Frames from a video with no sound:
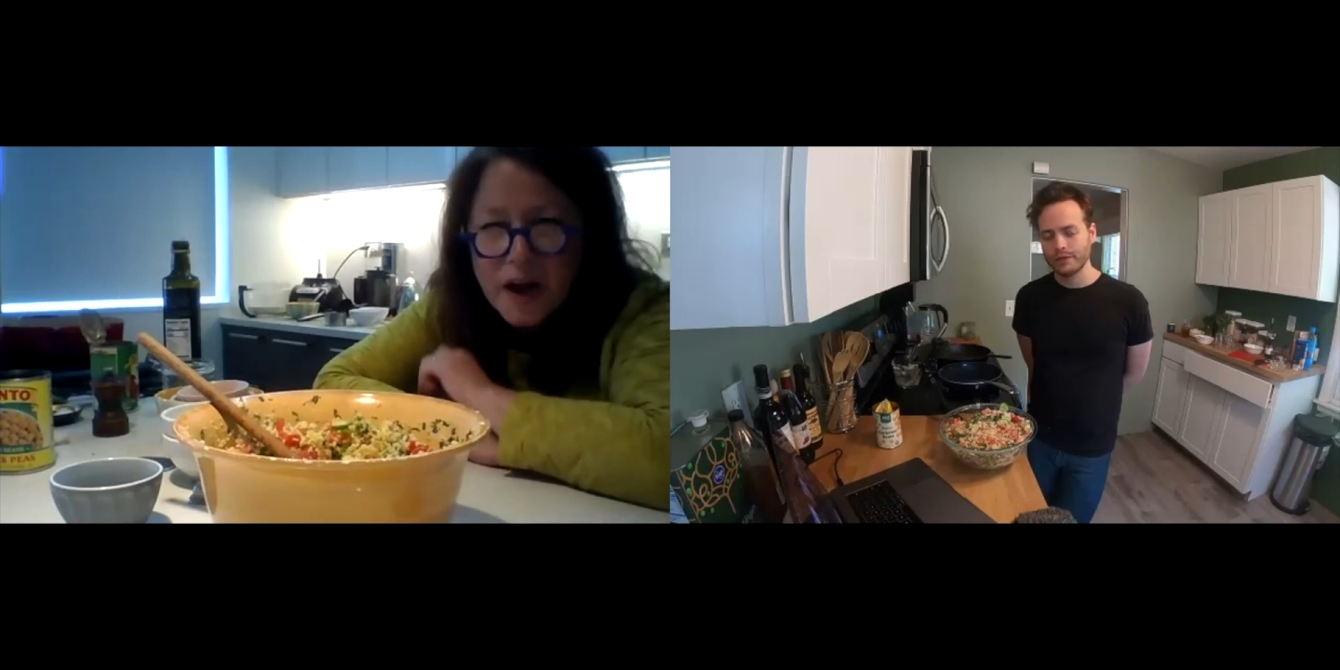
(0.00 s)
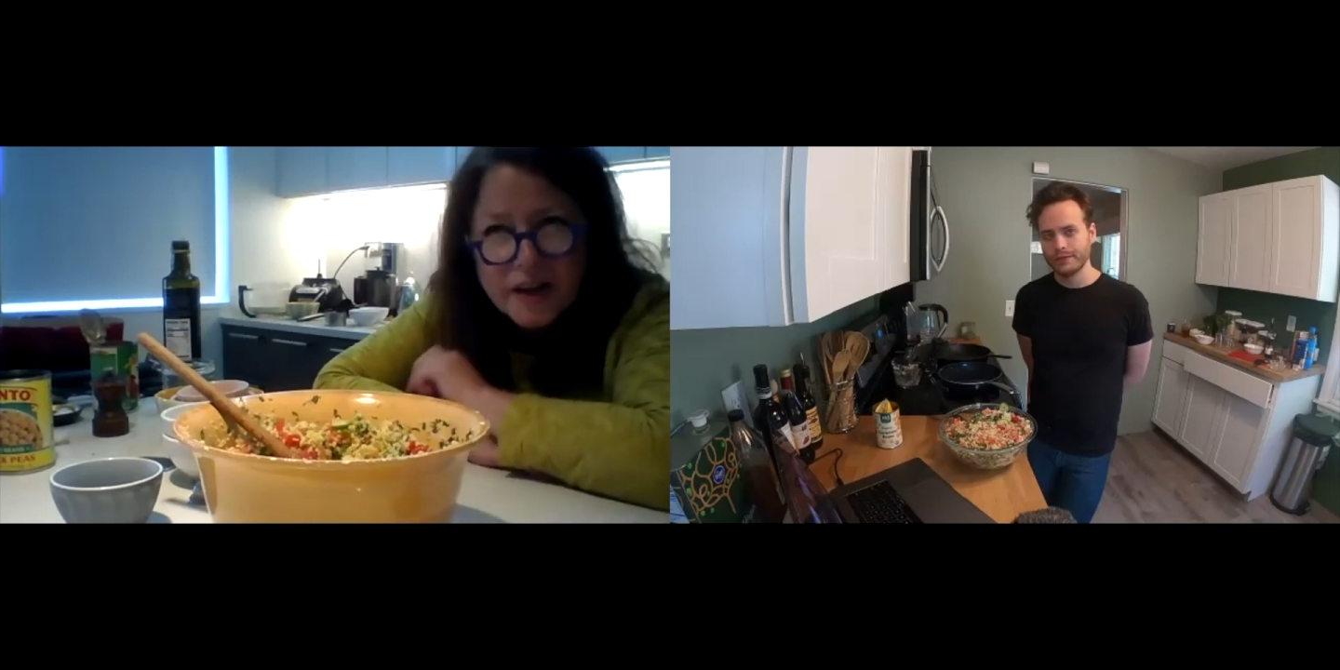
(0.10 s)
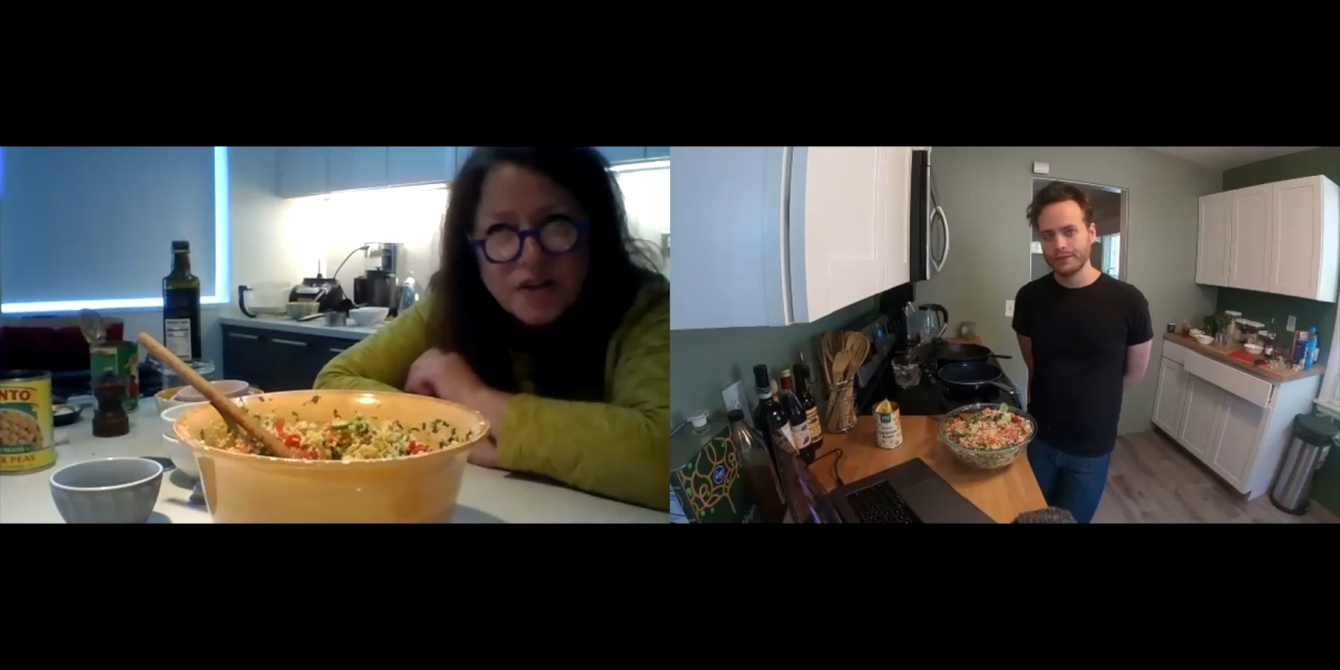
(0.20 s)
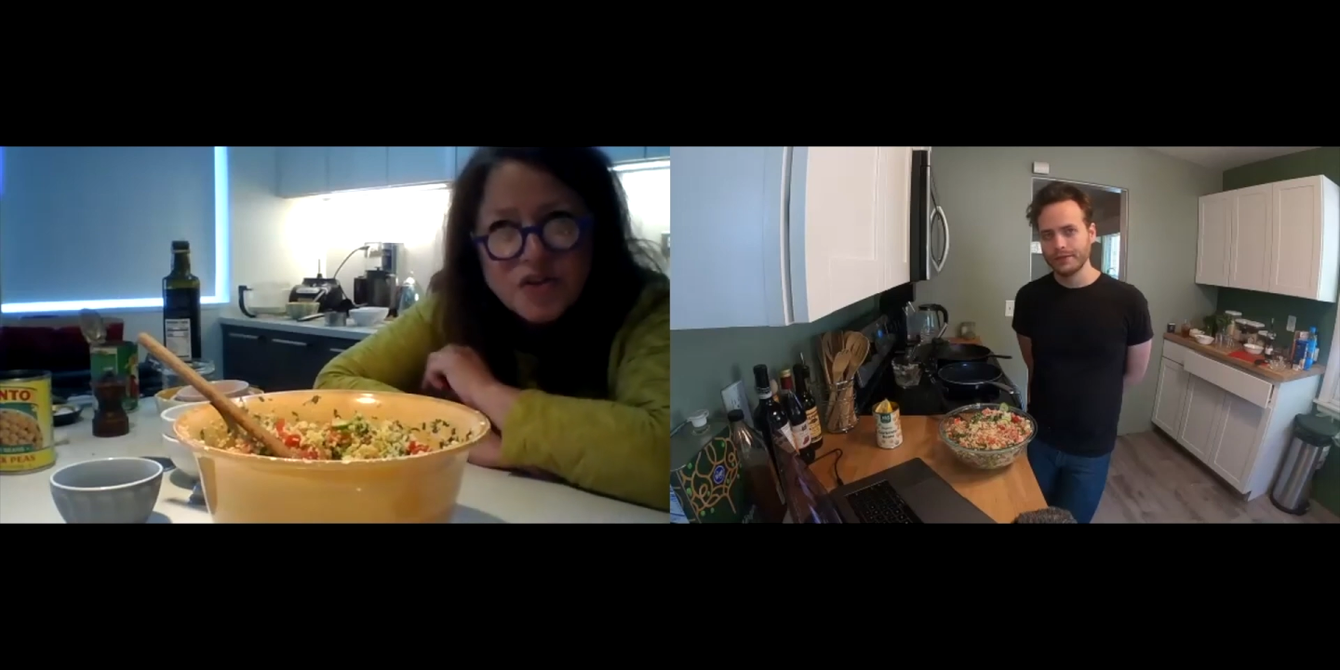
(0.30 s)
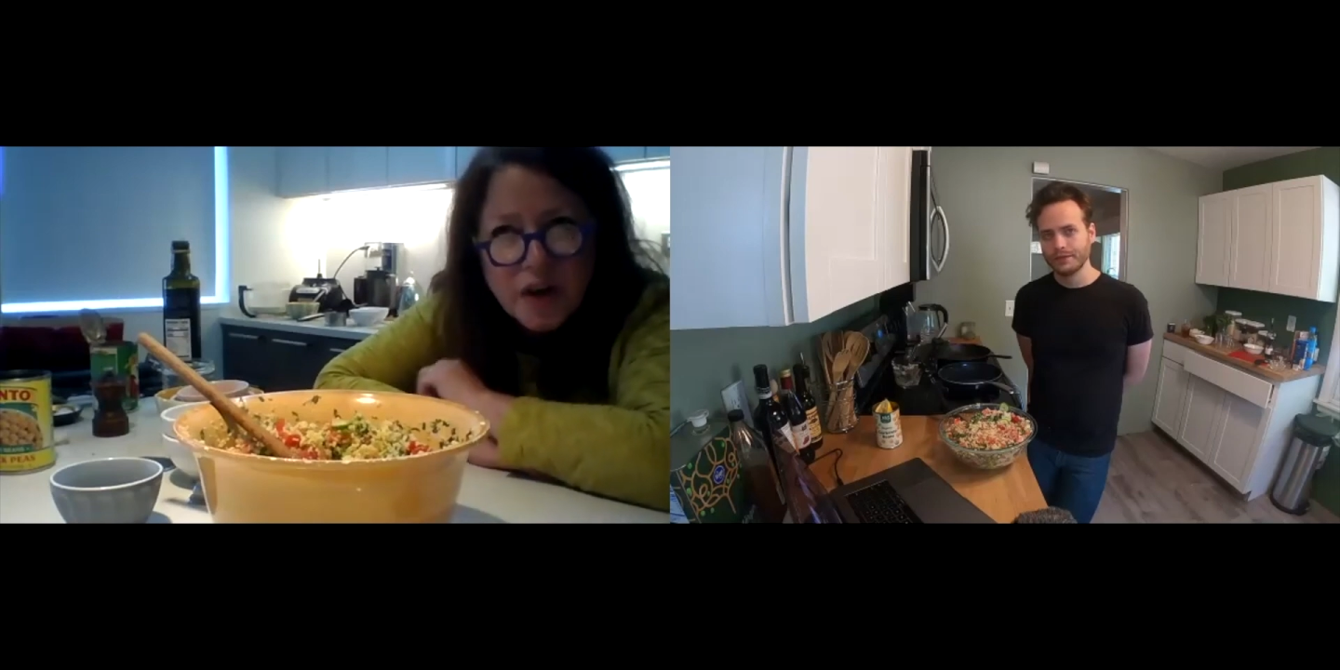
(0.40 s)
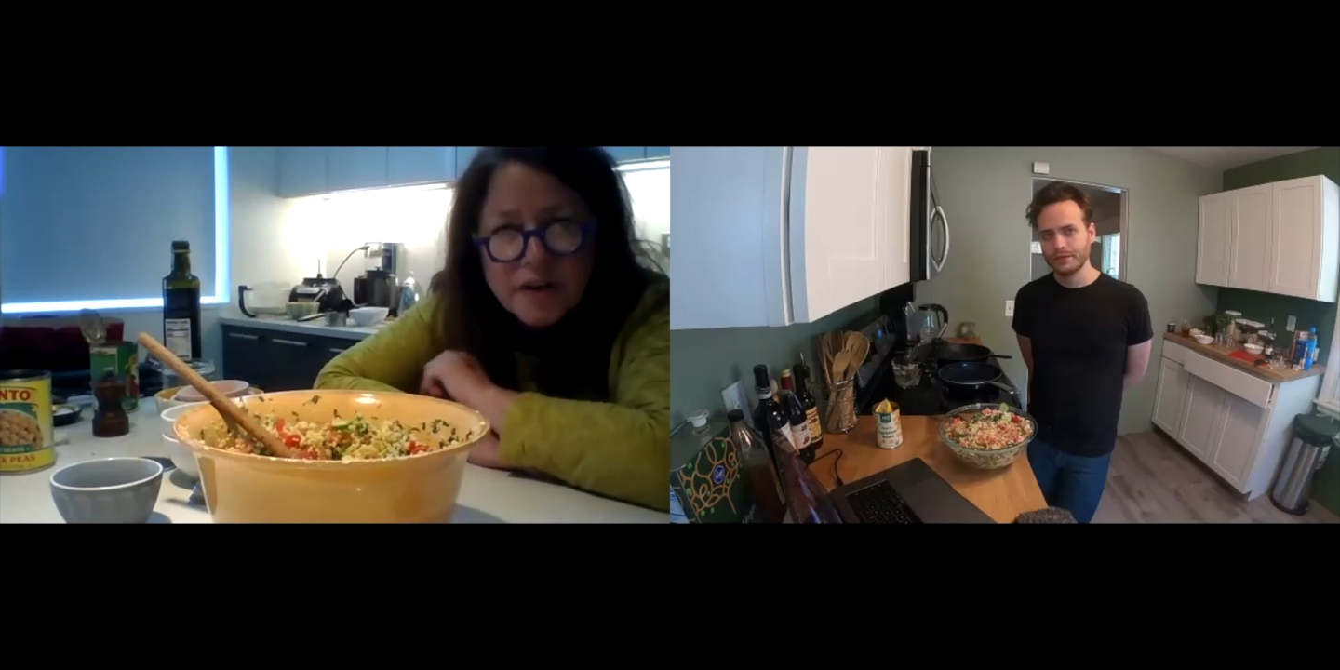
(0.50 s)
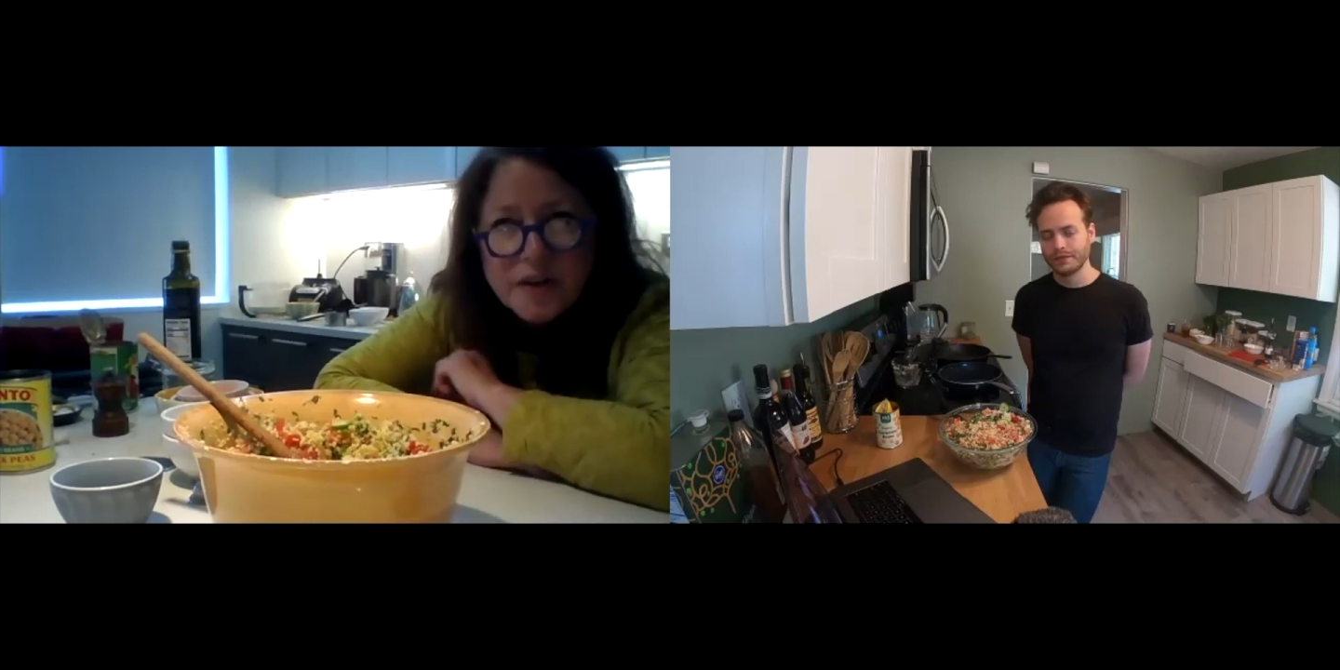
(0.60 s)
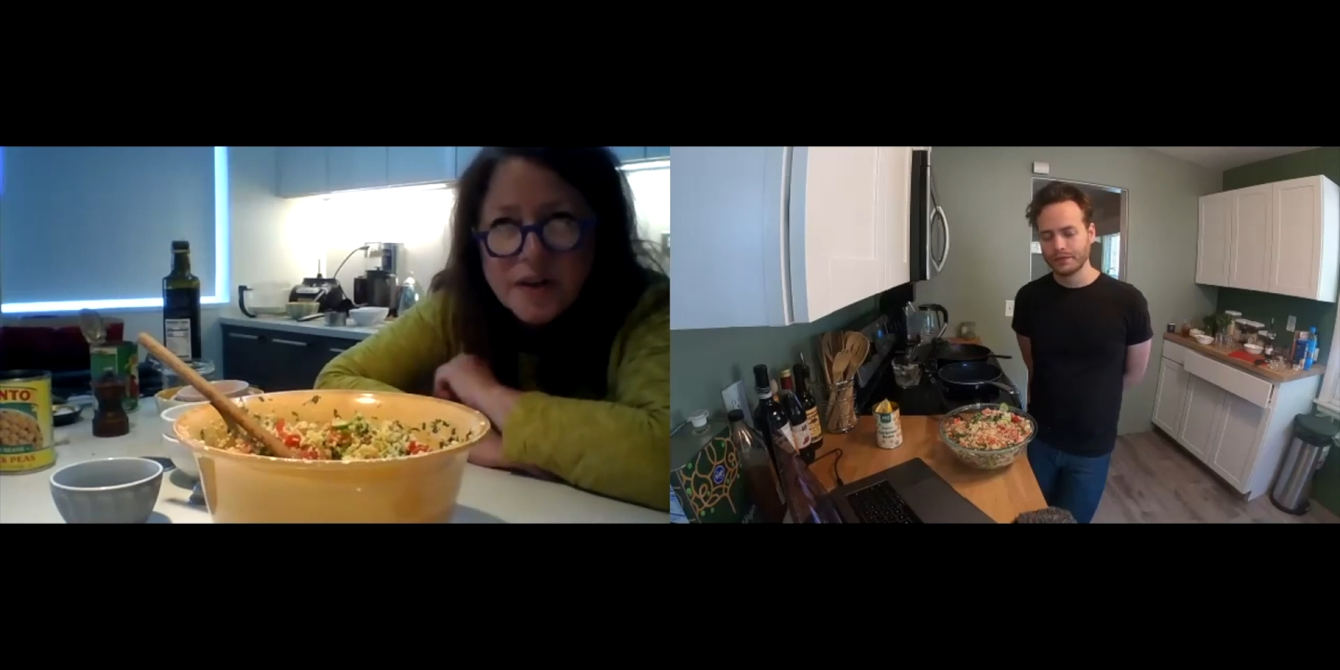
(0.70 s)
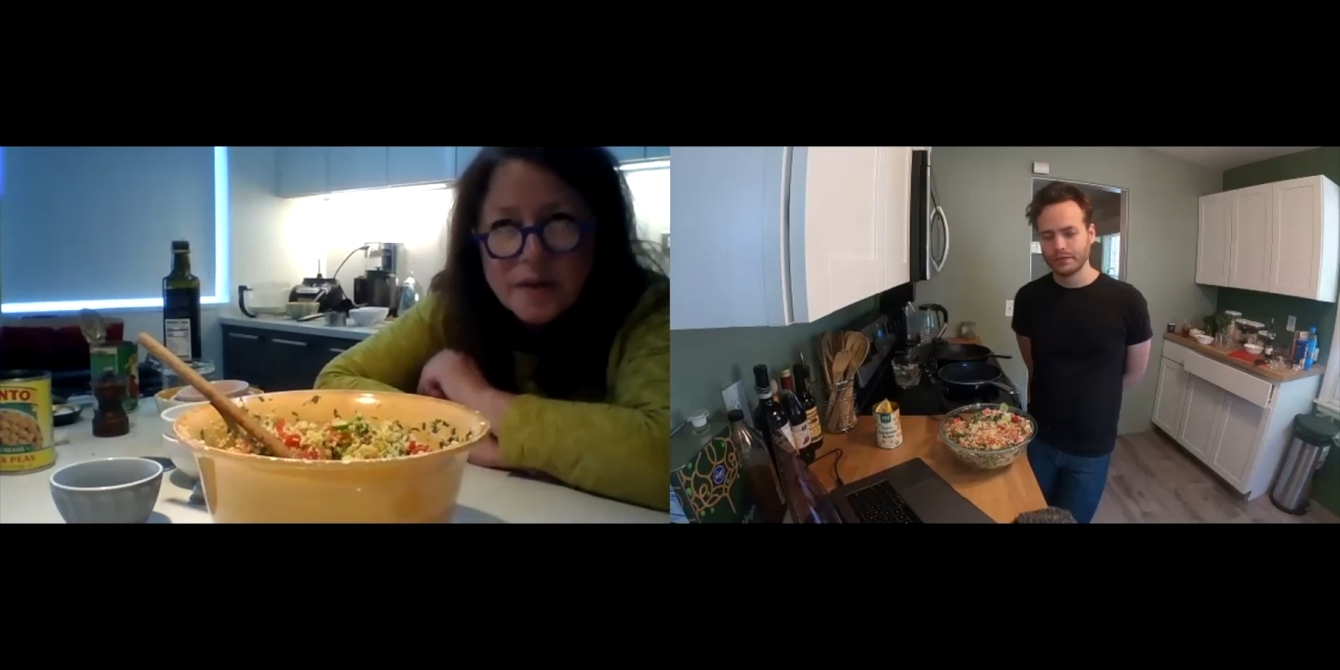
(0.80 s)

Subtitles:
I had done